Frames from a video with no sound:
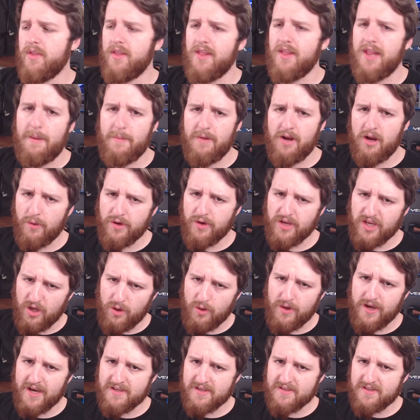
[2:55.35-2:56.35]
Let me know what you
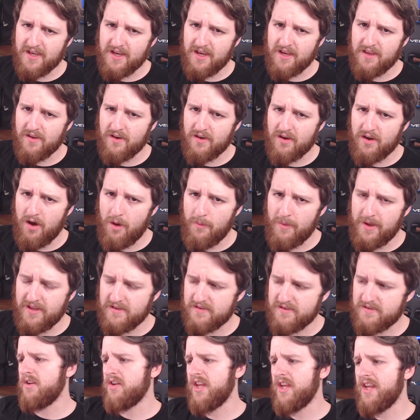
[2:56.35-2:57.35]
guys think in the
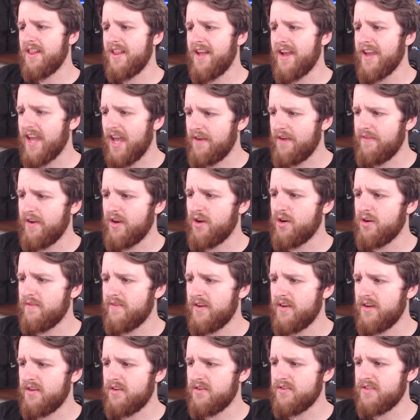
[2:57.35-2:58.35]
comments. Do you like heavy
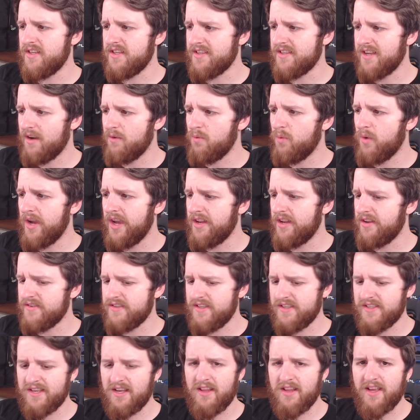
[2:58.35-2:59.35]
cover? Does it sound weird? Does
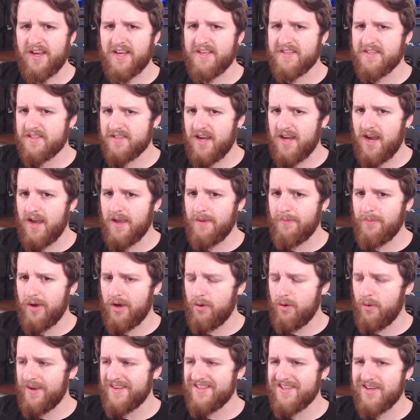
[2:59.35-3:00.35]
it sound like it's a
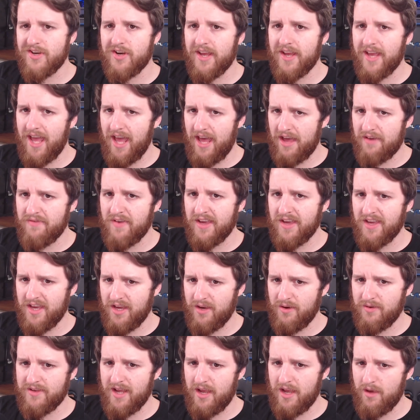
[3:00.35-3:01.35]
typo? Is it going to get
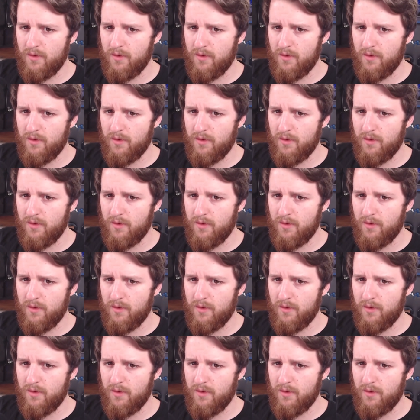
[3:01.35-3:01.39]
FAQ'd day